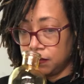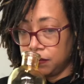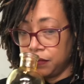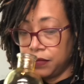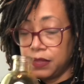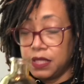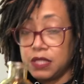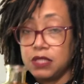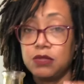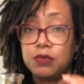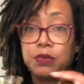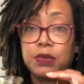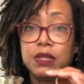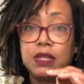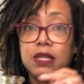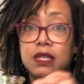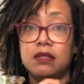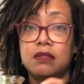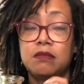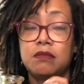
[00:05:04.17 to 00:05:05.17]
this one
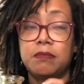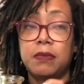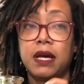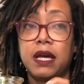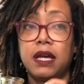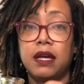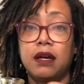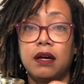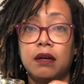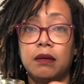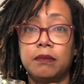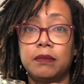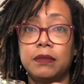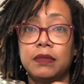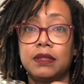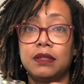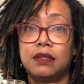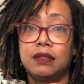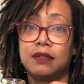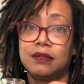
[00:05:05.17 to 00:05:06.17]
is my
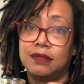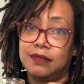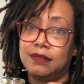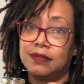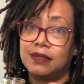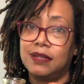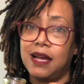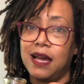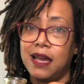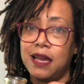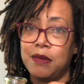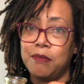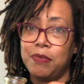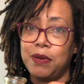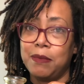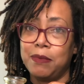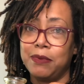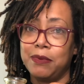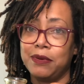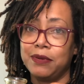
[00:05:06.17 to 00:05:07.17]
cayenne
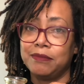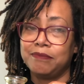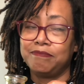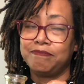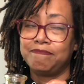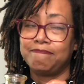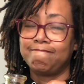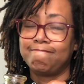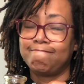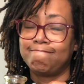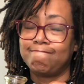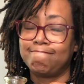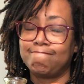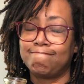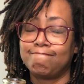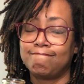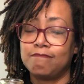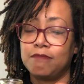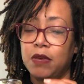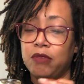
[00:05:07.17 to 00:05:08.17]
pepper,
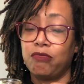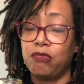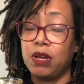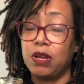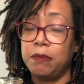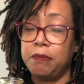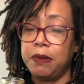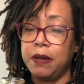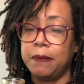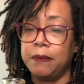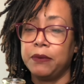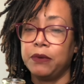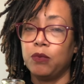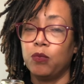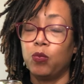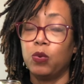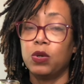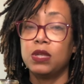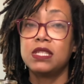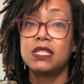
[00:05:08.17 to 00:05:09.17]
my red pepper.
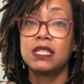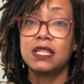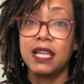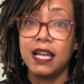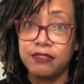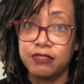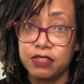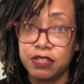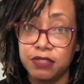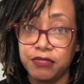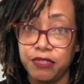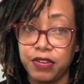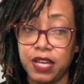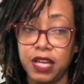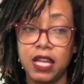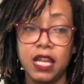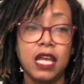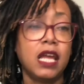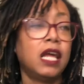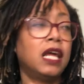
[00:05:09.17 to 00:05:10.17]
What's left of it,
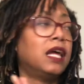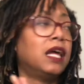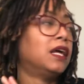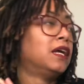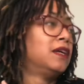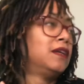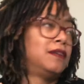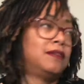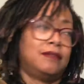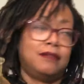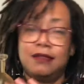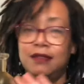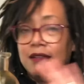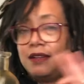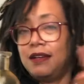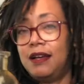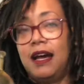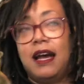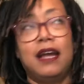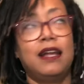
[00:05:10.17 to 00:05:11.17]

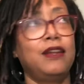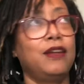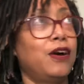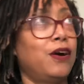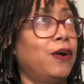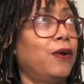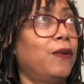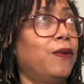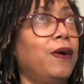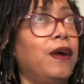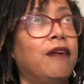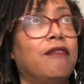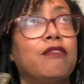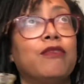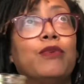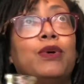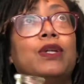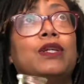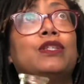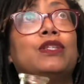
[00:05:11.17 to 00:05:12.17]
I know
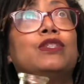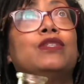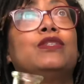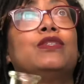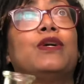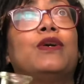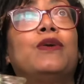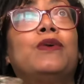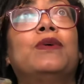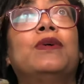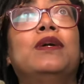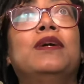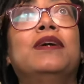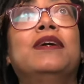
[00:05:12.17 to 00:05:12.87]
everyone is so